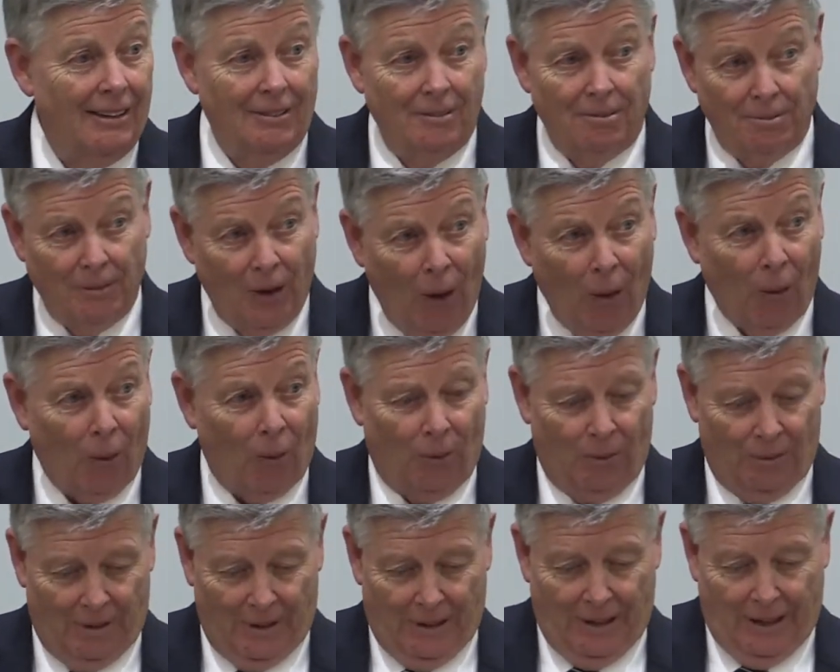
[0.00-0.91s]
No,
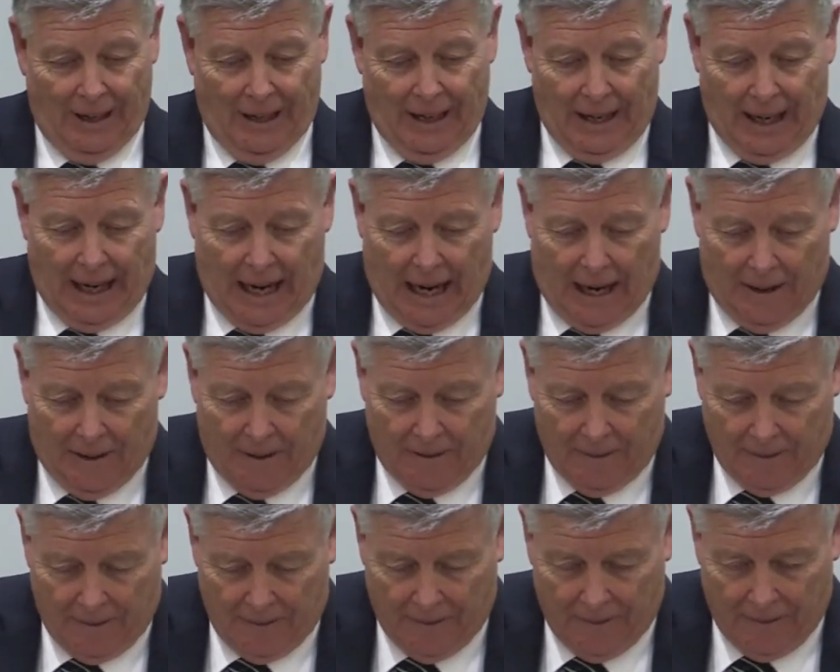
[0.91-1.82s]
uh,
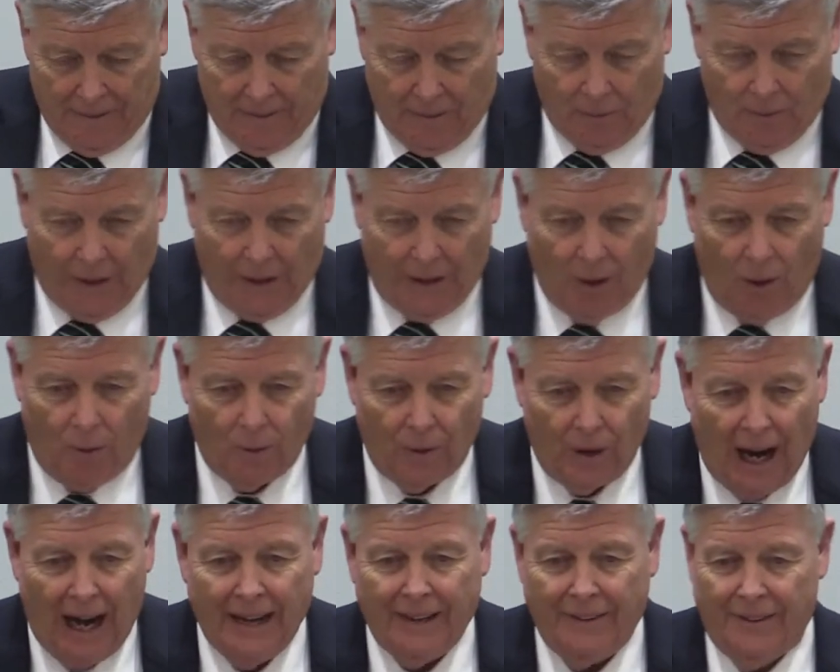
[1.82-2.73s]
we don't
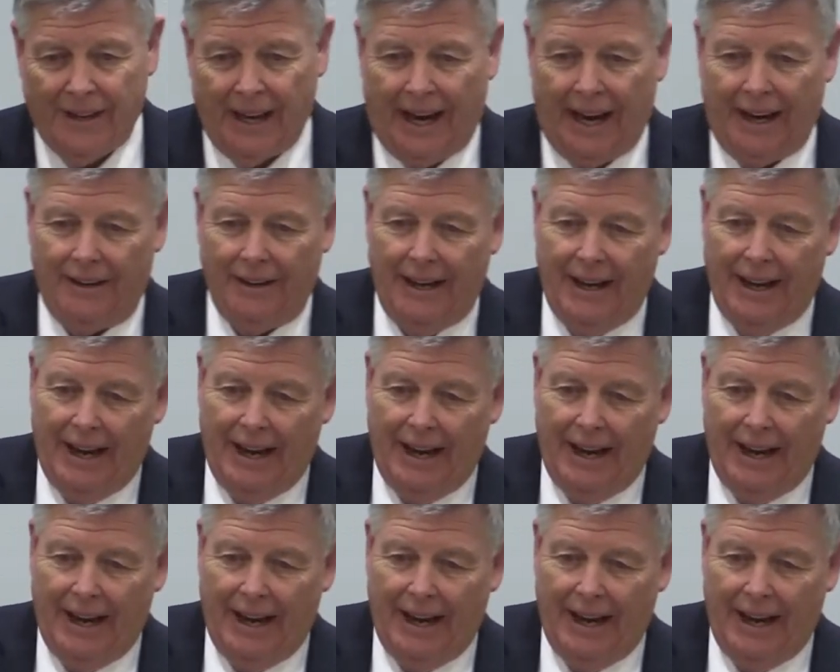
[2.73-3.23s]
like that.